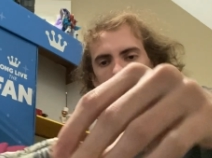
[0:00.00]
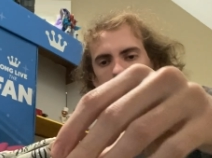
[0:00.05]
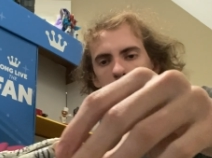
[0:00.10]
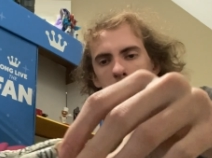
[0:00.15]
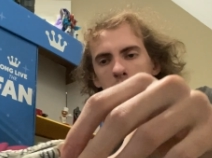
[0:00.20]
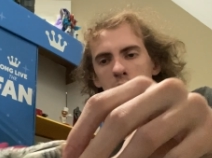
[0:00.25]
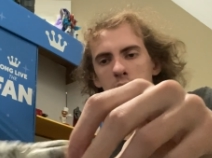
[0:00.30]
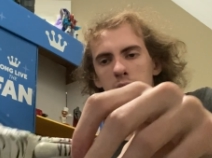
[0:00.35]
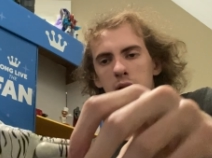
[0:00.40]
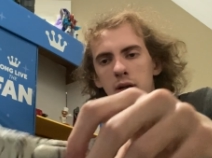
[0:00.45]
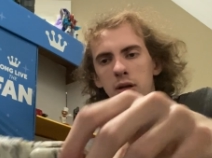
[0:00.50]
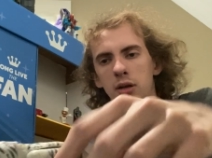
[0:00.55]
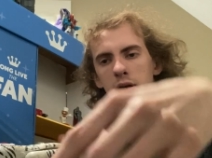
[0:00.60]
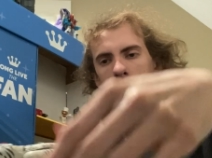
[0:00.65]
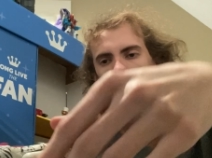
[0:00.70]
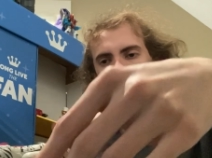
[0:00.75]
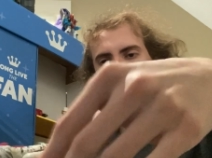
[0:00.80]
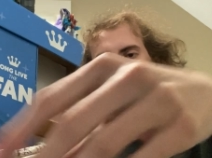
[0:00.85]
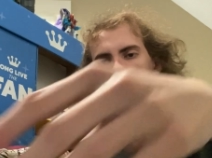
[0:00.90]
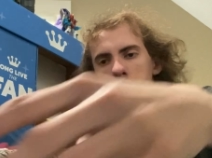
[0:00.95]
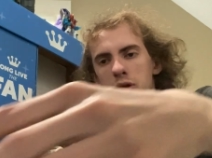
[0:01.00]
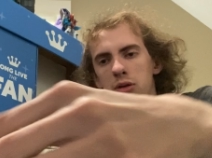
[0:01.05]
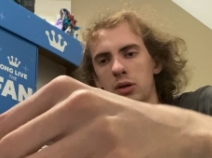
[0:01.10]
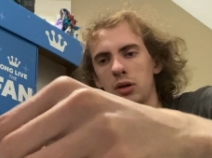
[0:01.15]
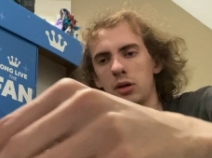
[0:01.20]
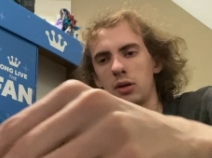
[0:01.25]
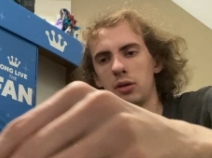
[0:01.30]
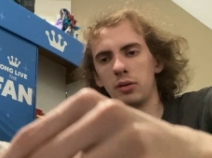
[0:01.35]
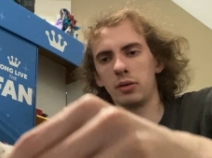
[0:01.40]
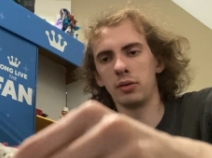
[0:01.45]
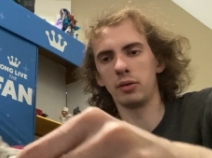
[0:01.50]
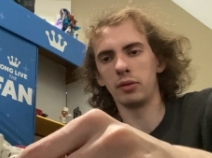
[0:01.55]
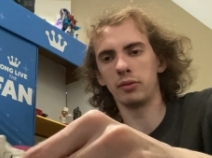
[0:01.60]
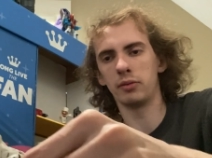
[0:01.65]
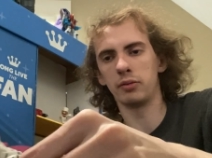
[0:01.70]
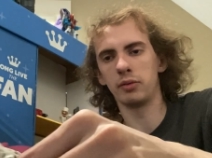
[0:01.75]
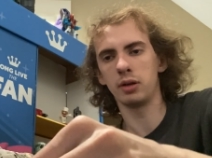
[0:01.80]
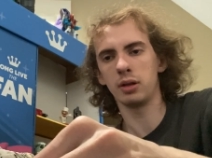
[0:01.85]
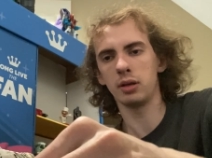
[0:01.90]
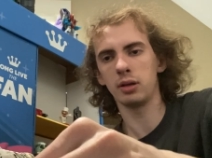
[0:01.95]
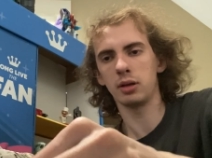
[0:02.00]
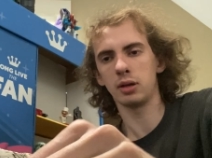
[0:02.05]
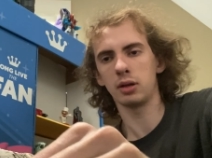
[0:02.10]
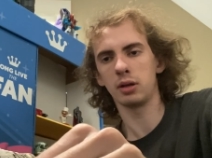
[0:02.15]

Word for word: And there you go. Re